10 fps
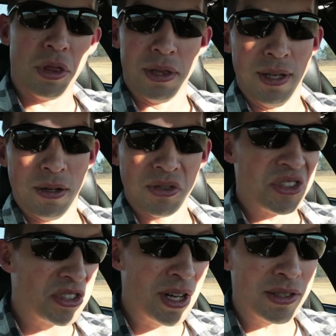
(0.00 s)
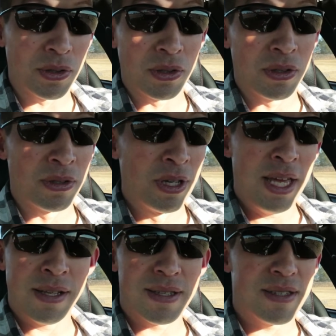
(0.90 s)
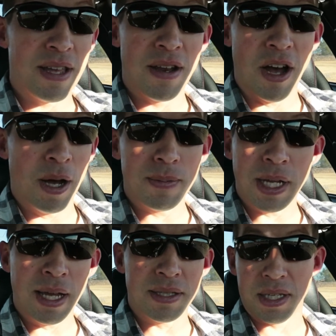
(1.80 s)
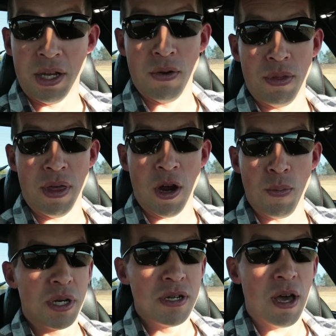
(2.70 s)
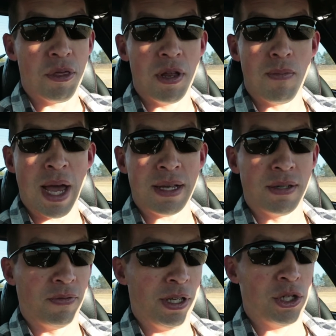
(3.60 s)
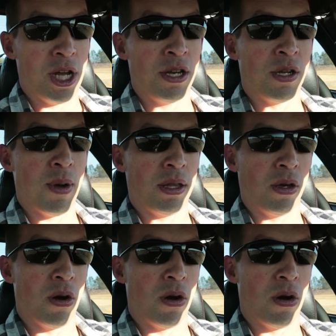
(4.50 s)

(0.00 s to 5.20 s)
with little subtle hints and updates here and there, but nothing massively changed about the